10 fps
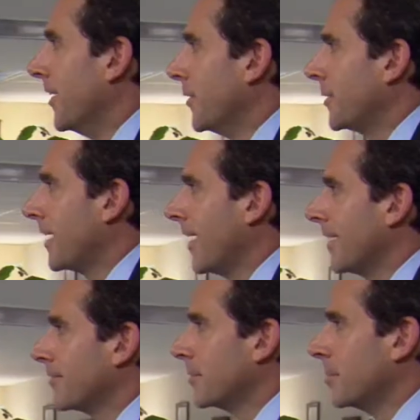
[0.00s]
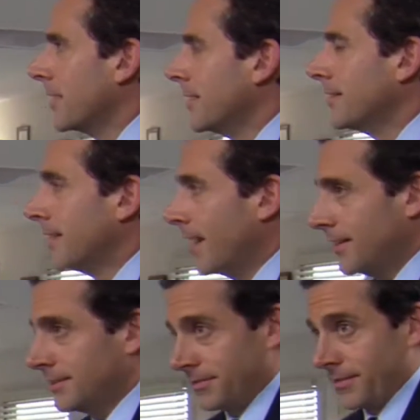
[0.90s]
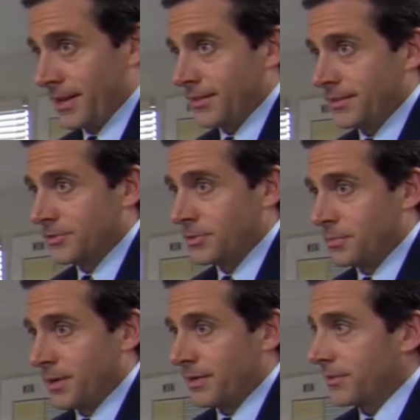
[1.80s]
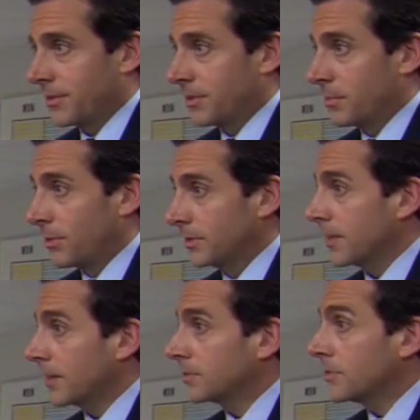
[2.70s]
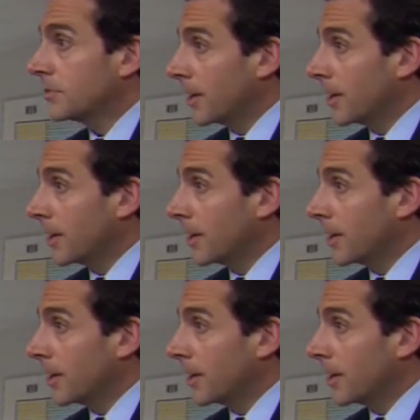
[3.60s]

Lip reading: Okay, everybody. Tonight's event is to benefit the Boy Scouts of